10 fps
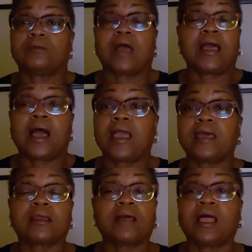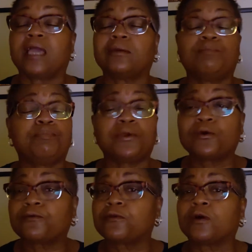I had a client, a
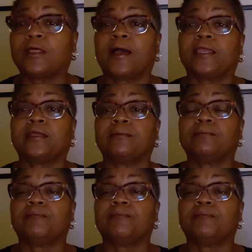beautiful client,